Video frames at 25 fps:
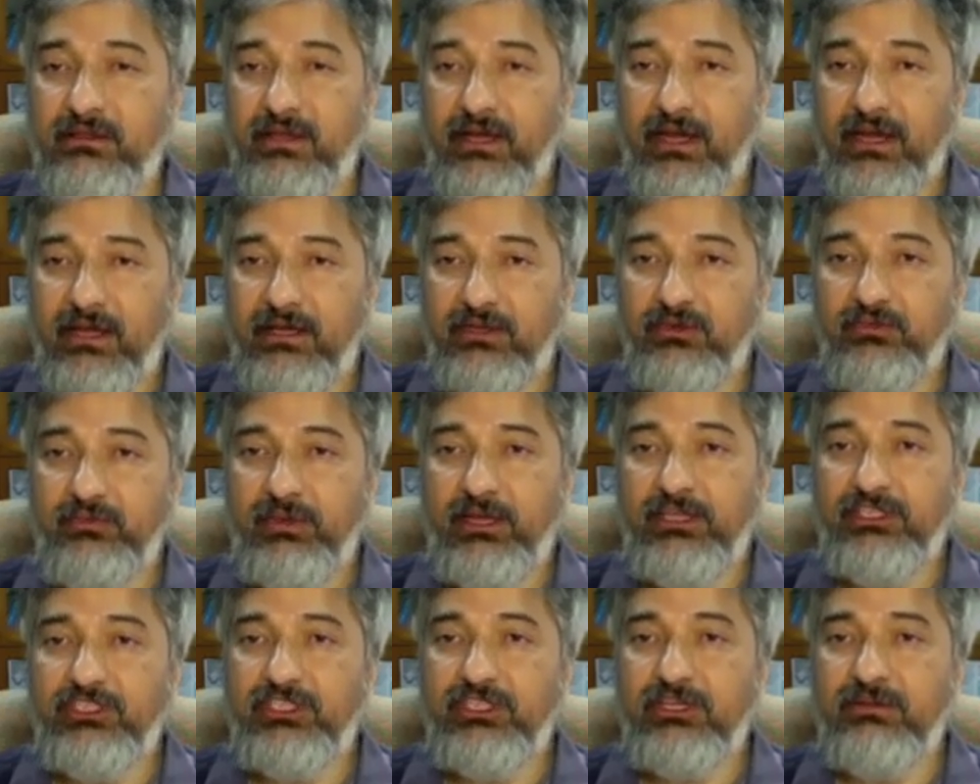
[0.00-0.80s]
And you
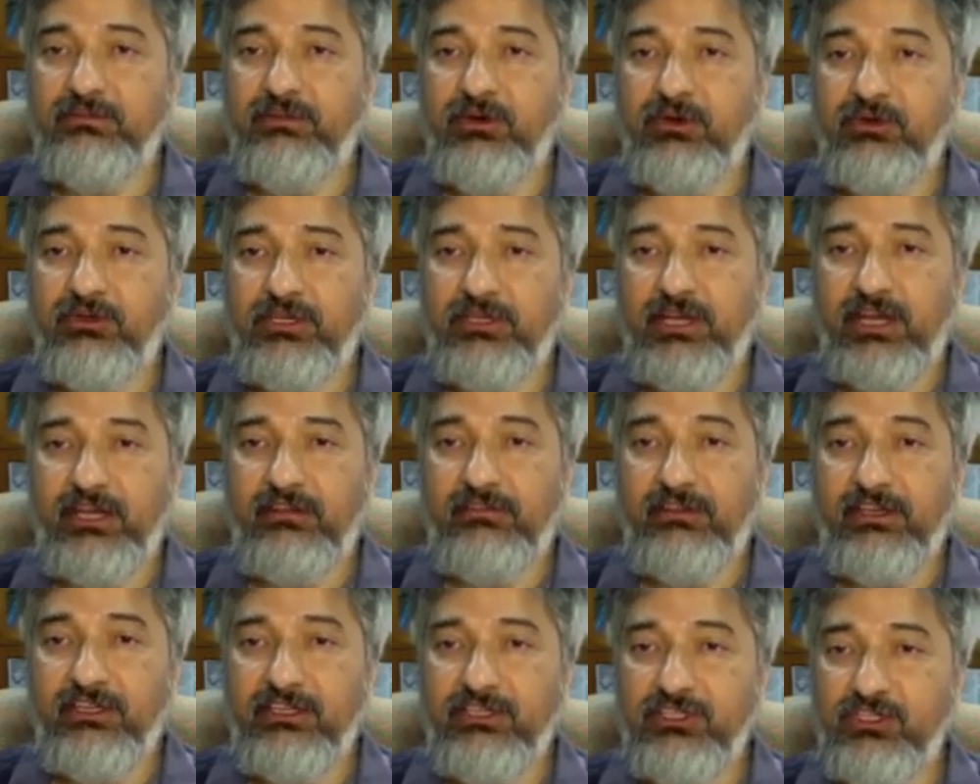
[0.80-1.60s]
mentioned about Craig
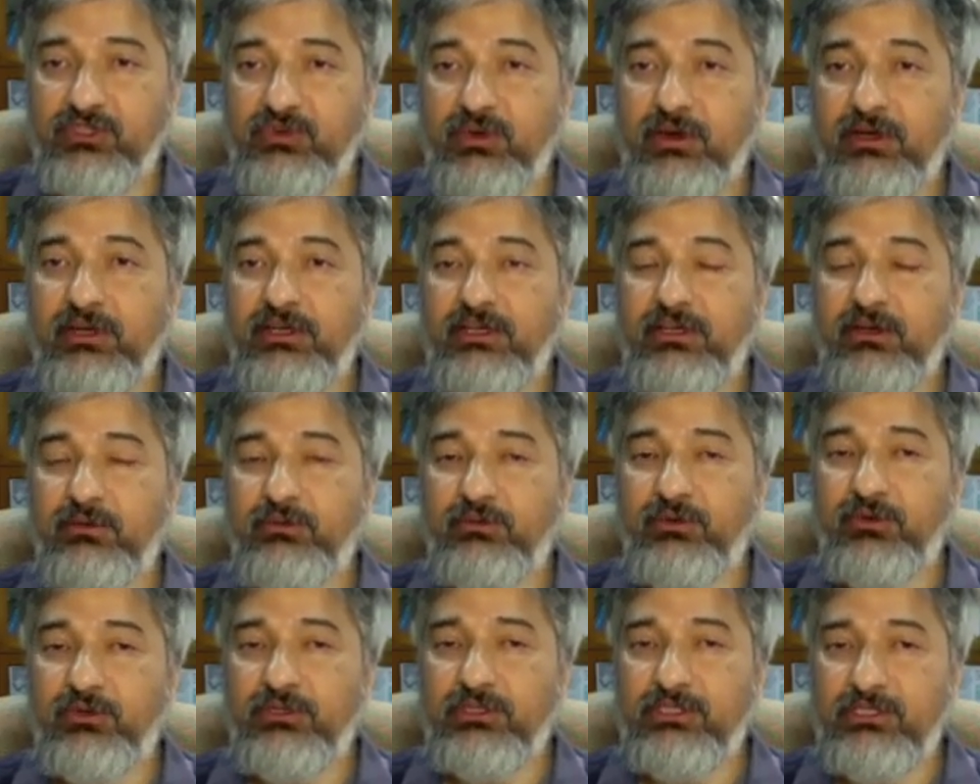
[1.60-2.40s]
Venter's work, and
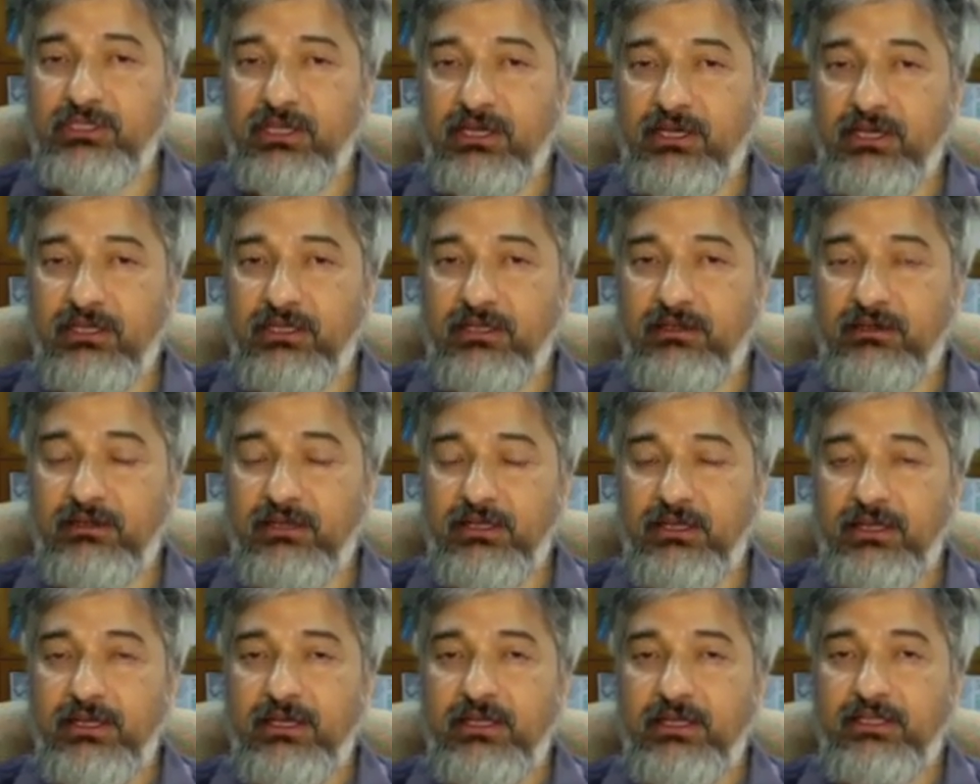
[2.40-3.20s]
of course,
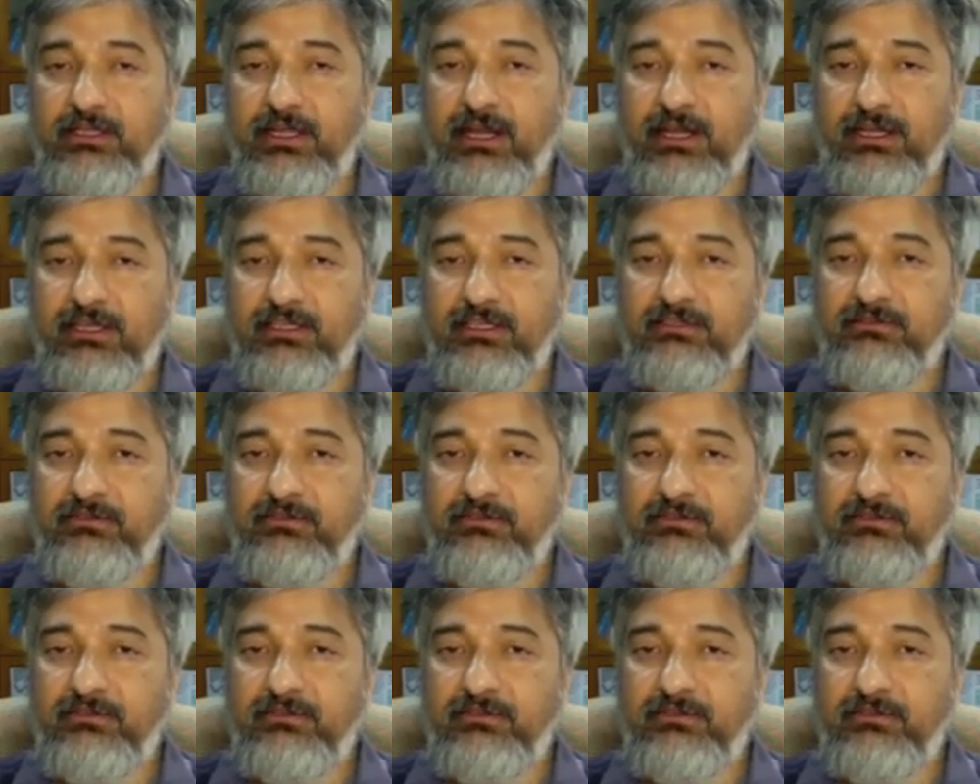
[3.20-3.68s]
that is